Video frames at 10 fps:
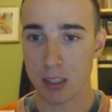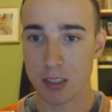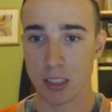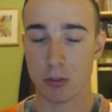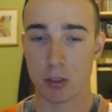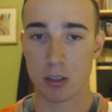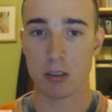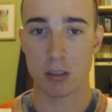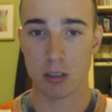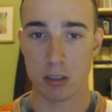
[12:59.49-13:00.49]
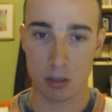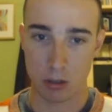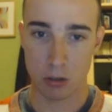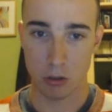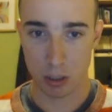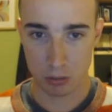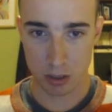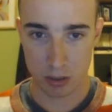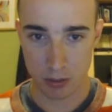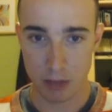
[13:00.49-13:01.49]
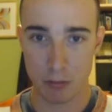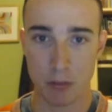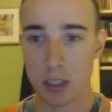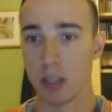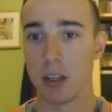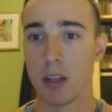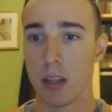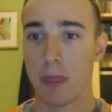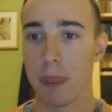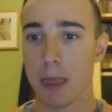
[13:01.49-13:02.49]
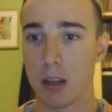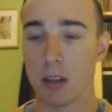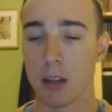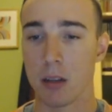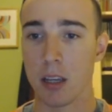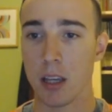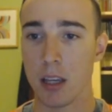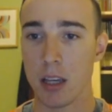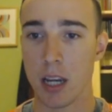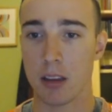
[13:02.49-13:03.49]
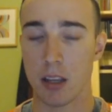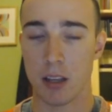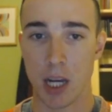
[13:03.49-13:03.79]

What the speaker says: c4, going to c5, king e8, and now